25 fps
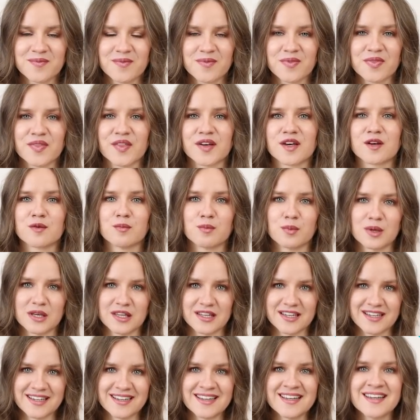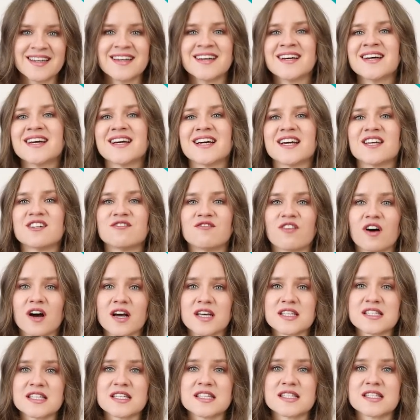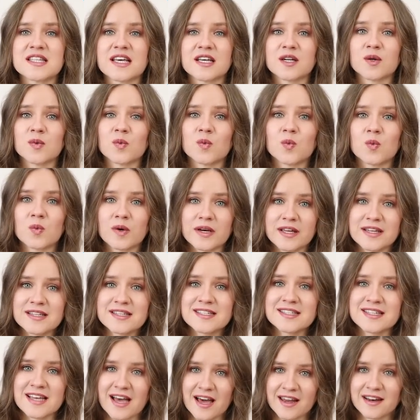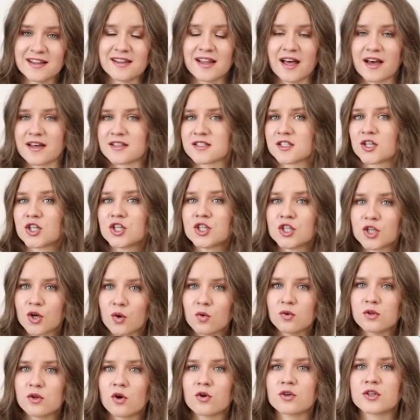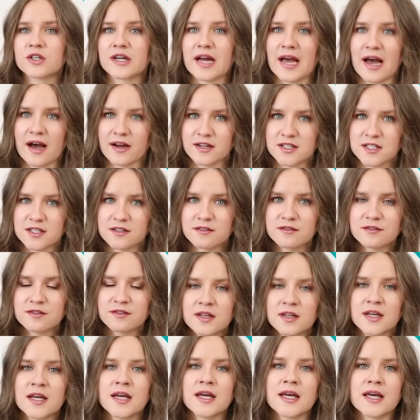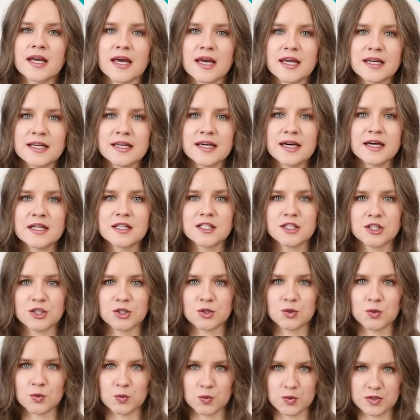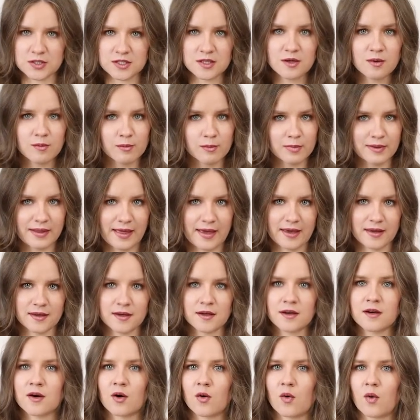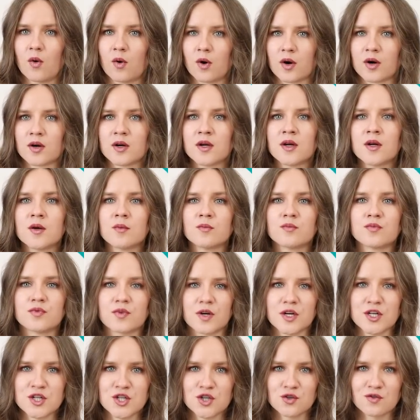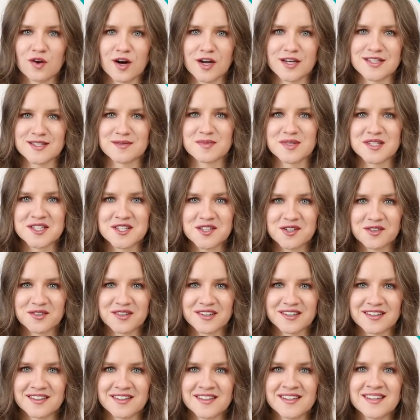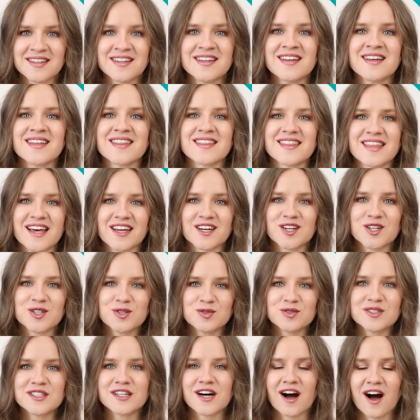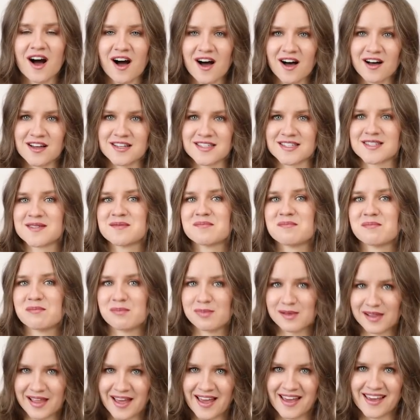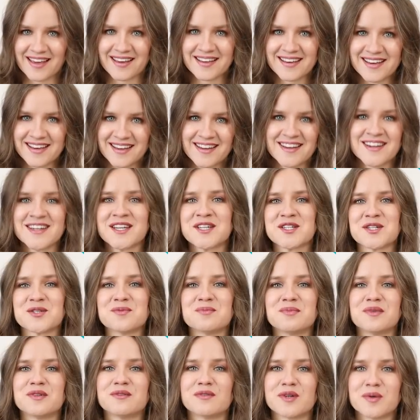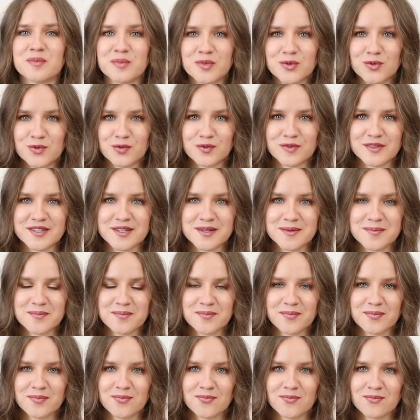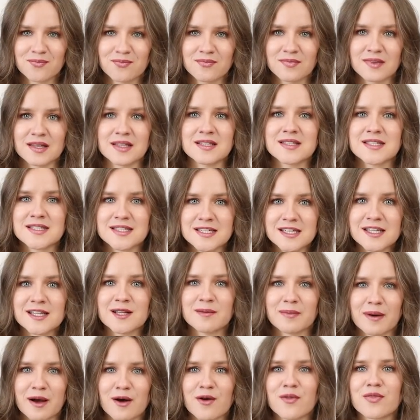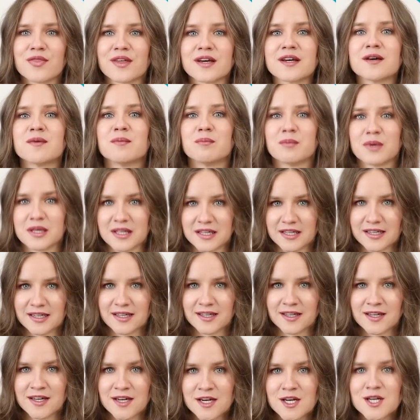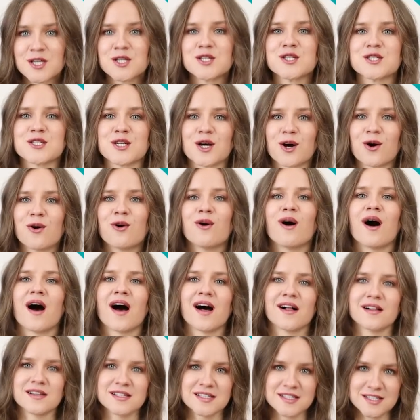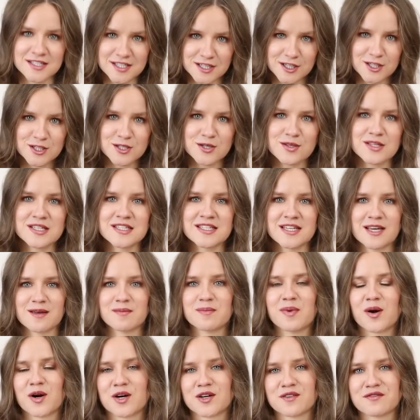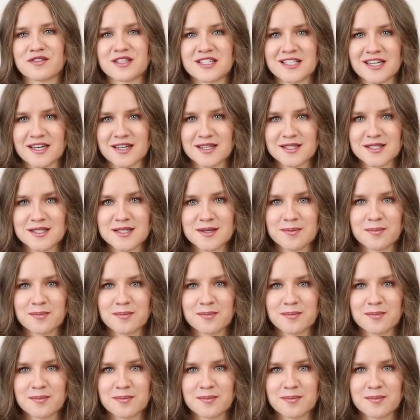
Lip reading: The committee advises that when satellites are no longer active, any unused blank or pressurized material that could cause blank should be removed. It's still about the committee, so I'll stick to the same part of the text.